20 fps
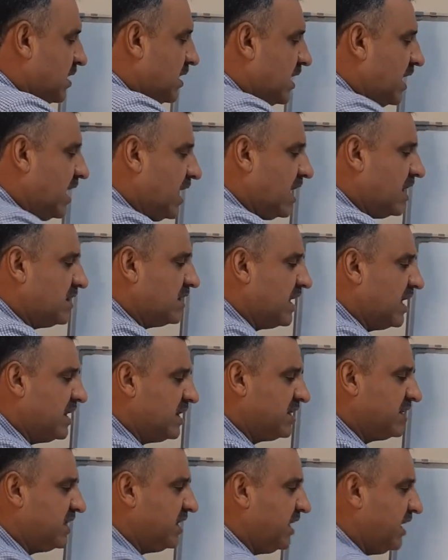And
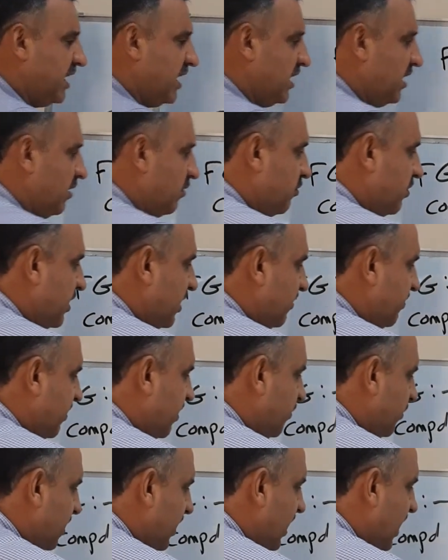alkene, whenever
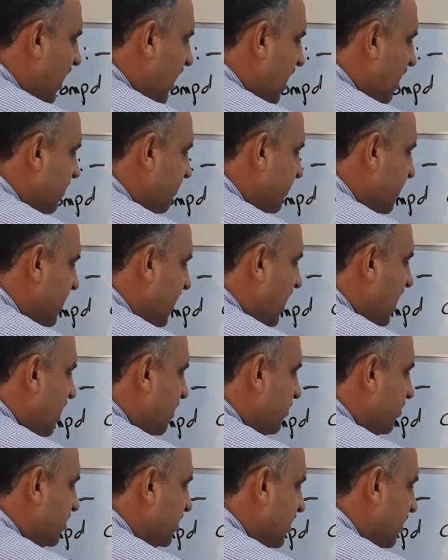we have
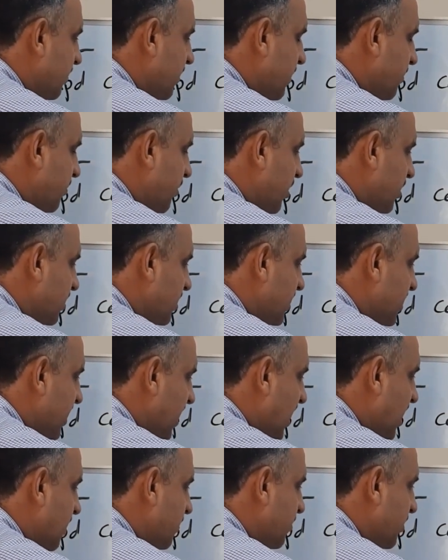carbon double bond
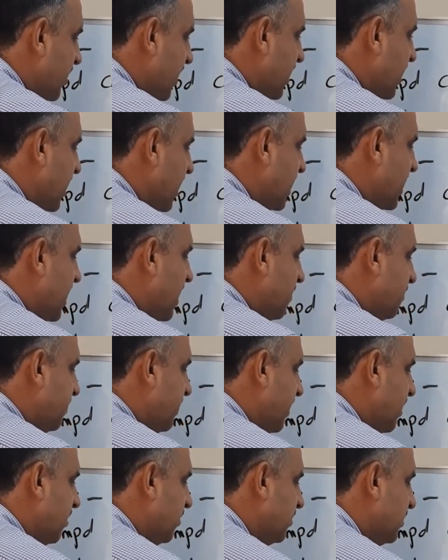carbon in a
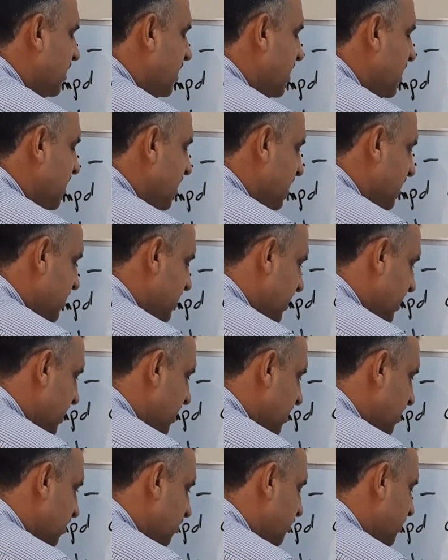compound,
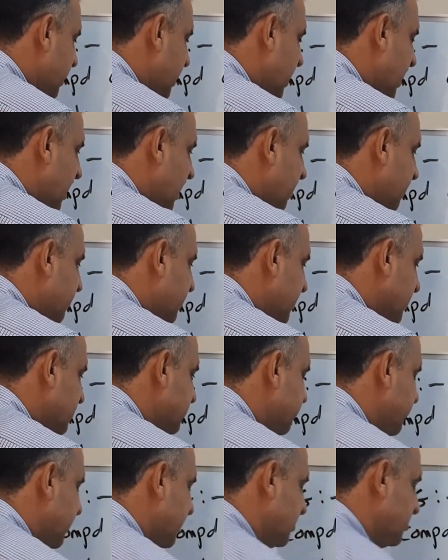then we have
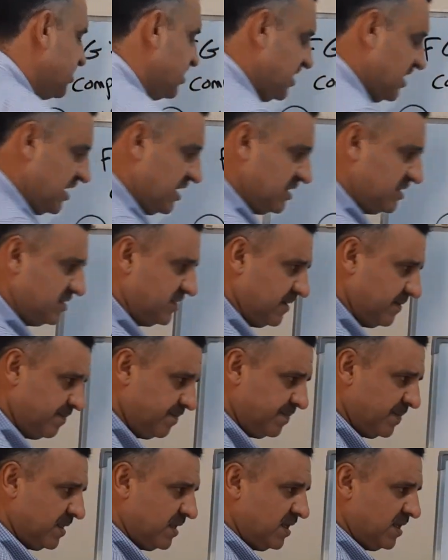this
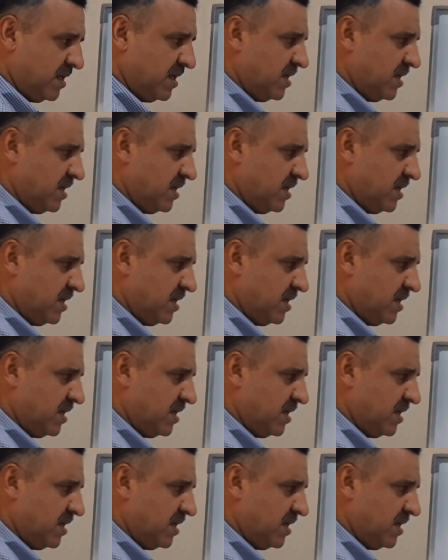functionality.